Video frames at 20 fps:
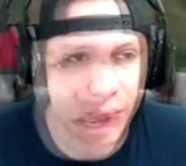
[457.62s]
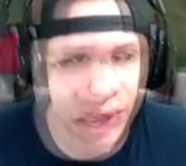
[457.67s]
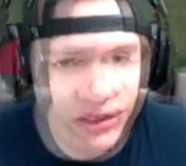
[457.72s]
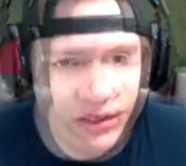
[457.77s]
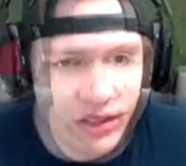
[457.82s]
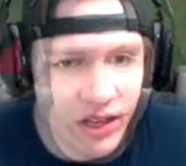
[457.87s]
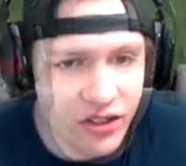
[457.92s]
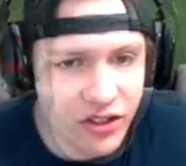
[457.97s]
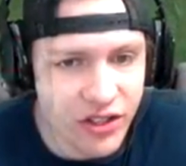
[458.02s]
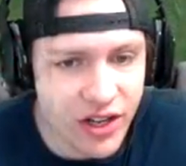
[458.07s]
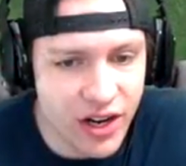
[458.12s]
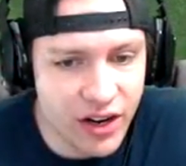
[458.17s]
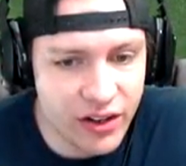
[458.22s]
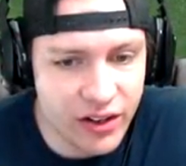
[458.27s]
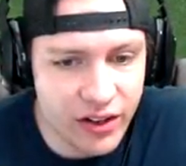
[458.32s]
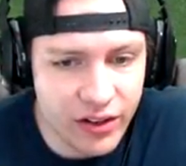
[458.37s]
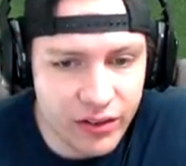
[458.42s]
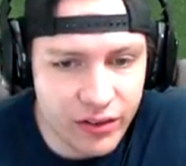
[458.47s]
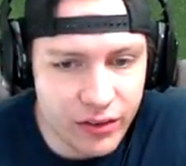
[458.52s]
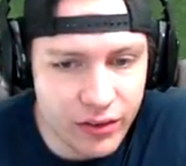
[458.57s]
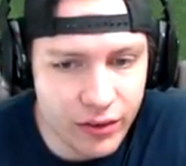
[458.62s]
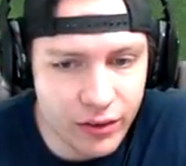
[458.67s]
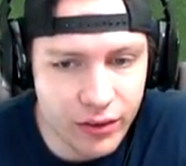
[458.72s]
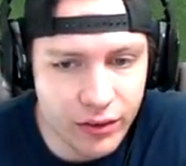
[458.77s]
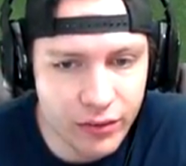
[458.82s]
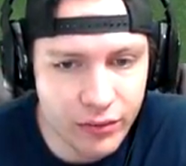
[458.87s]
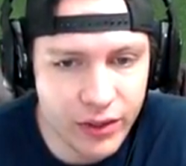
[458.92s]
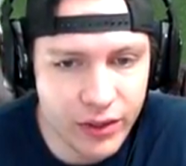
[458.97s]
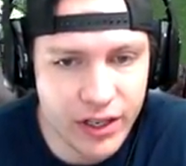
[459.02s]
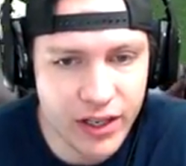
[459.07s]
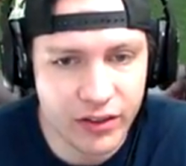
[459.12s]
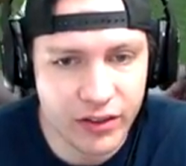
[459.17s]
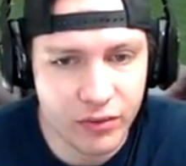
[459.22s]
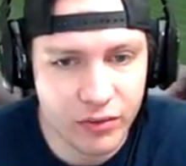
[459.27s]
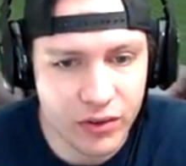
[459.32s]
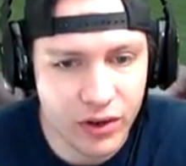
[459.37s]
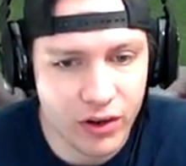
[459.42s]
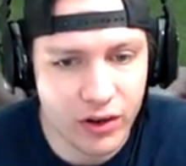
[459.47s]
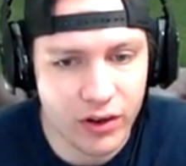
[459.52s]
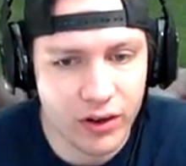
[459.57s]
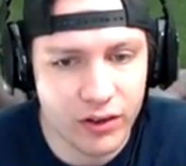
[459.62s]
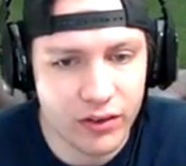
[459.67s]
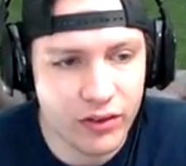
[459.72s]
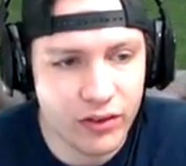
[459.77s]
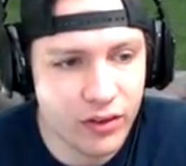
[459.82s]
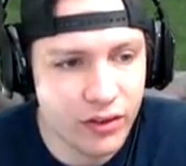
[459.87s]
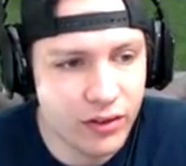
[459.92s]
touchdown here, or we need some yards.